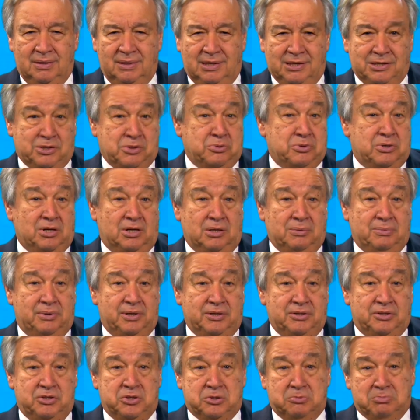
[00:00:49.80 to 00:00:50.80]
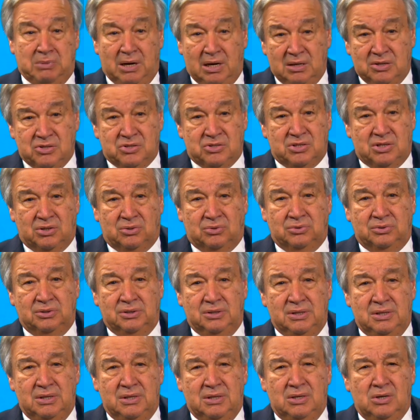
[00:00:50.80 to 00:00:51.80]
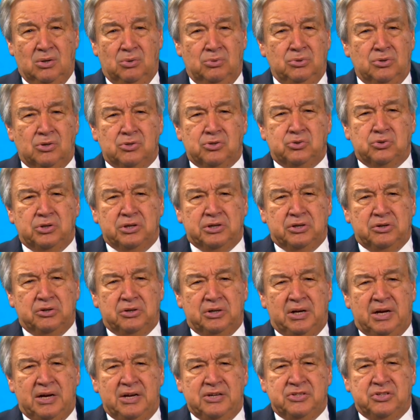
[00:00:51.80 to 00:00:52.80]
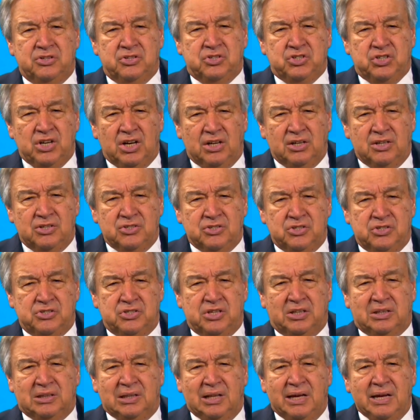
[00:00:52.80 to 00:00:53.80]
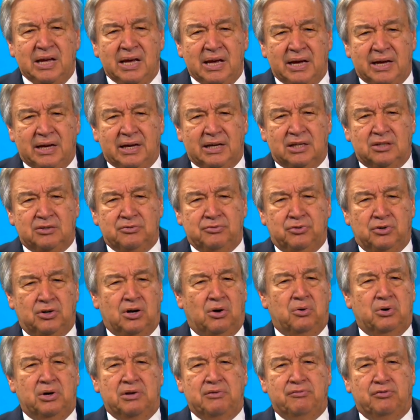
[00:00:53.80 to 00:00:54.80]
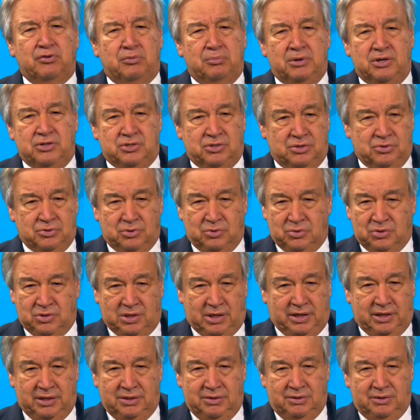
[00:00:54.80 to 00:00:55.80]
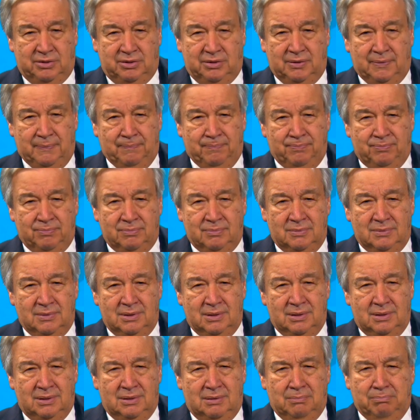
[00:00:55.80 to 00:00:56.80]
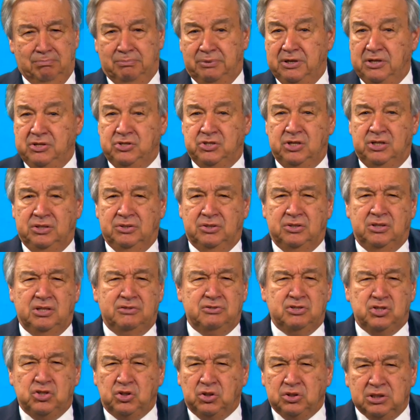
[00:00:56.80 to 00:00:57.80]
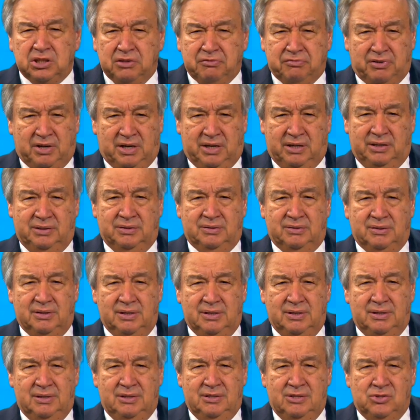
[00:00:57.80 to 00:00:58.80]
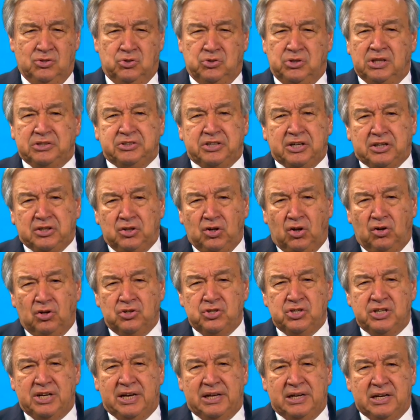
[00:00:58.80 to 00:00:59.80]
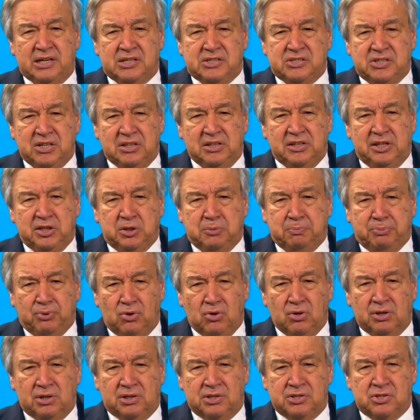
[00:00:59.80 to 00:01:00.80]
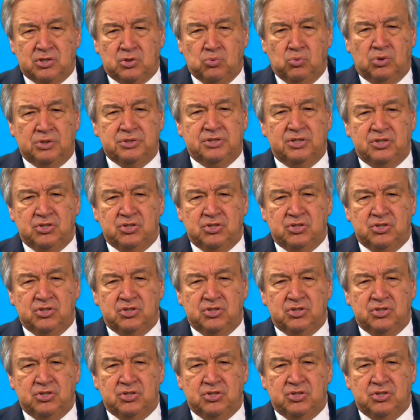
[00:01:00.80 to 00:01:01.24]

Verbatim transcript: As we celebrate this milestone, we also recognize the challenges that lie ahead for our information society. Bridging the digital divide so that technology can accelerate progress towards